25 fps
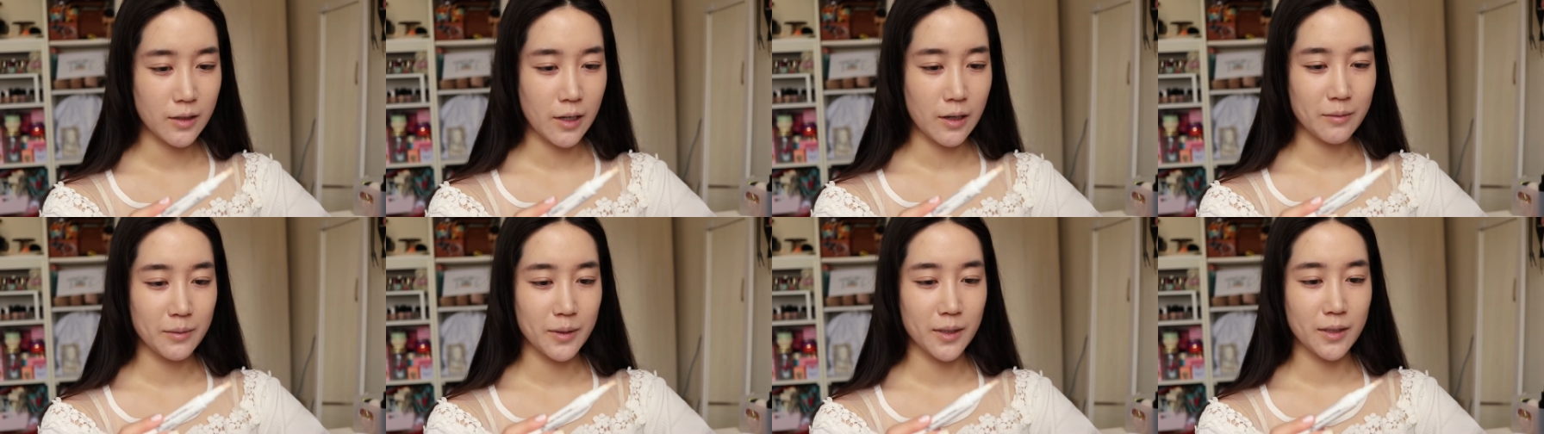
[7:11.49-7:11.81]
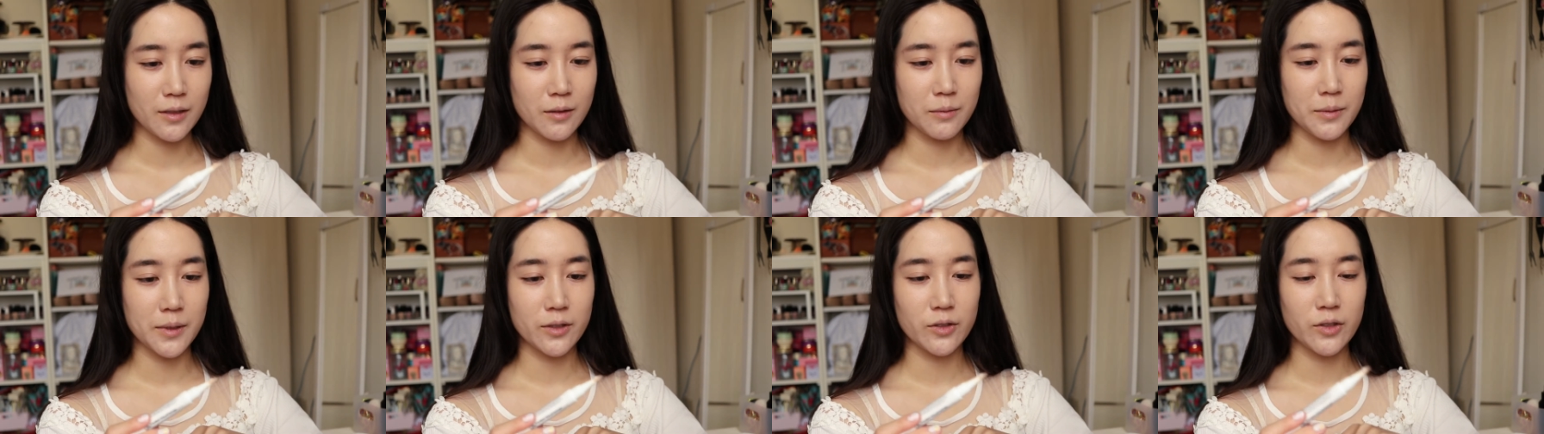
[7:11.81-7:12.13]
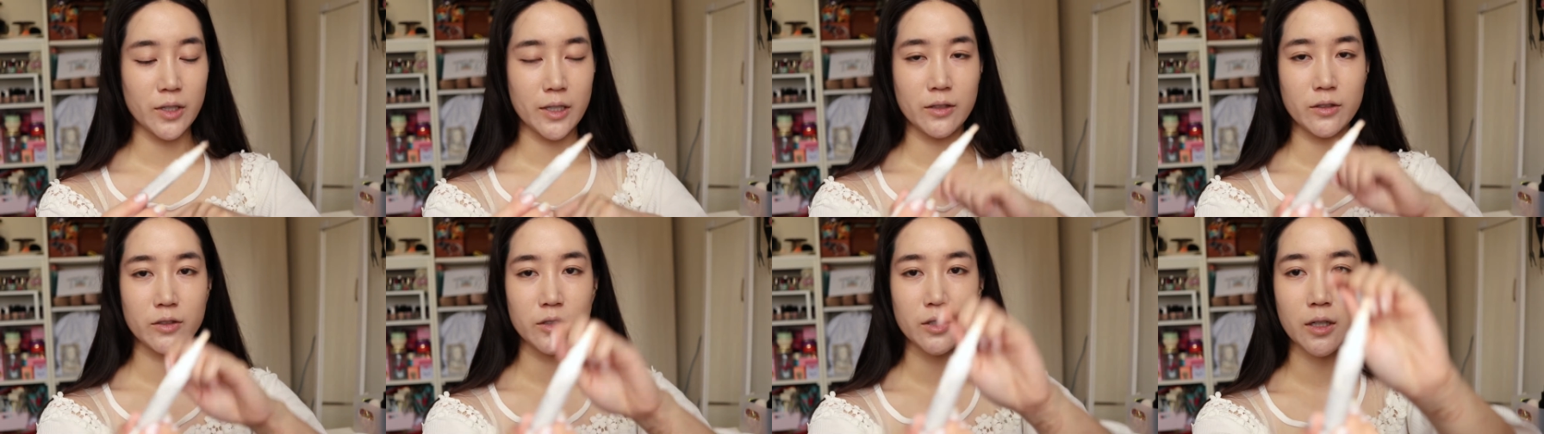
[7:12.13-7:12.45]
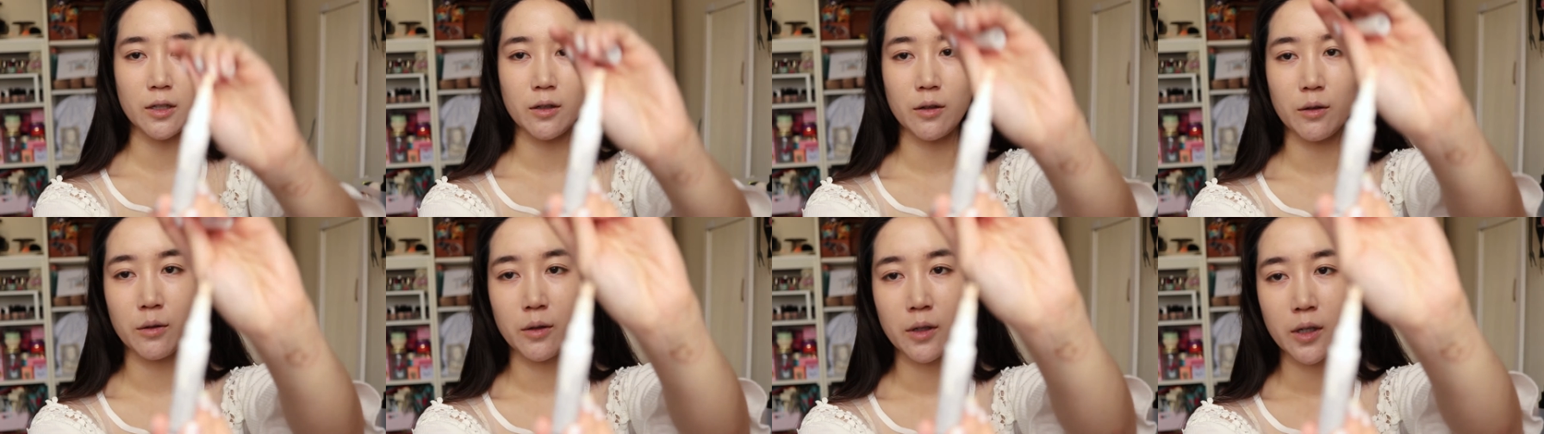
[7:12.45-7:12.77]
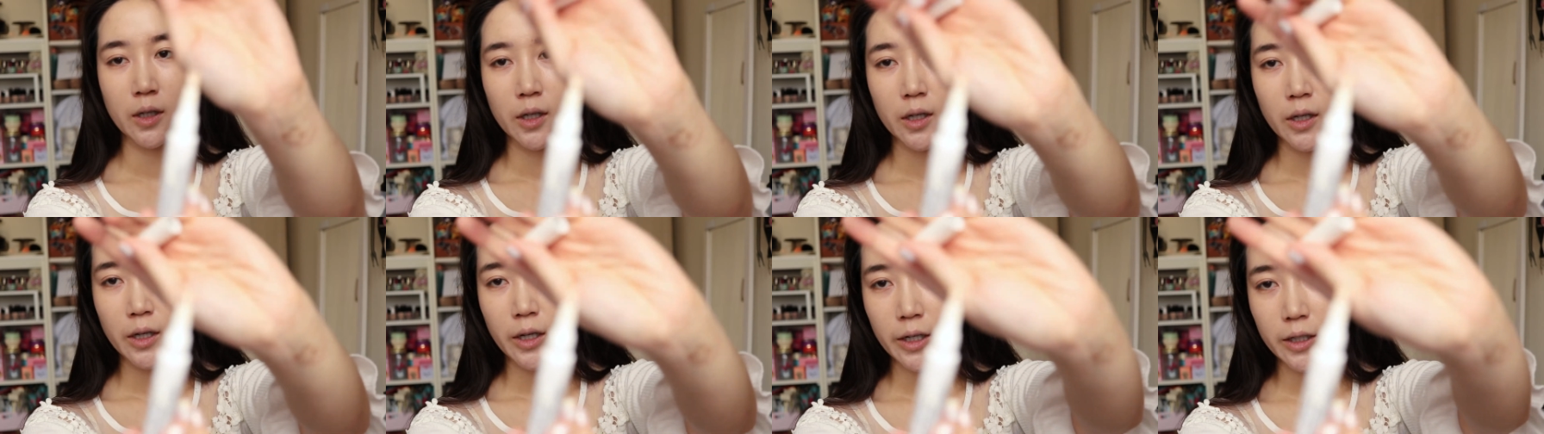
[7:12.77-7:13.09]
That would be a little bit strange. So
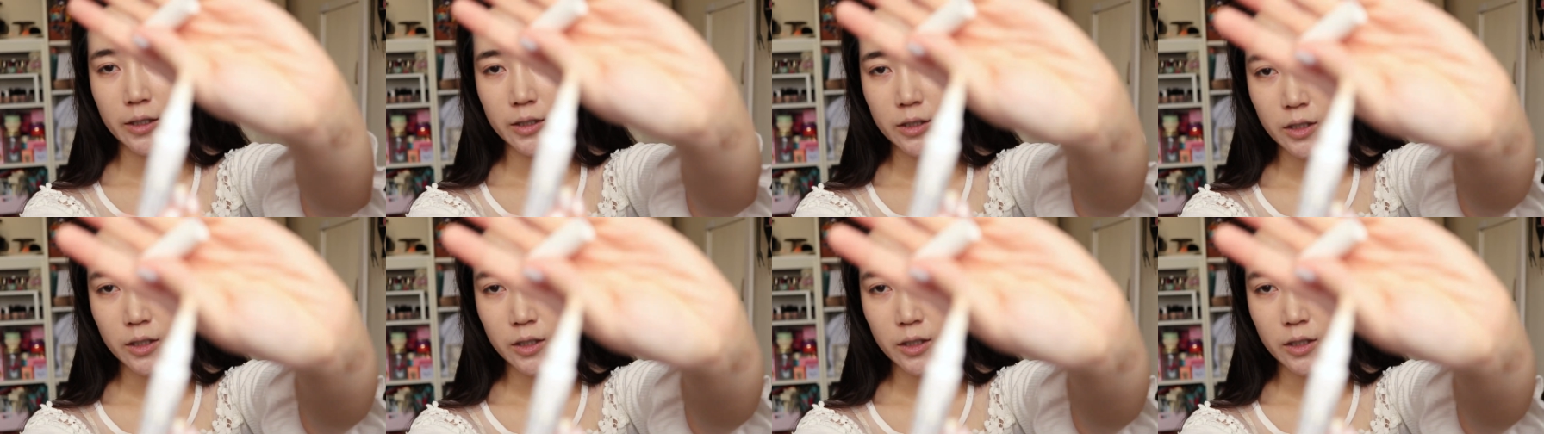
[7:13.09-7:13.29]
it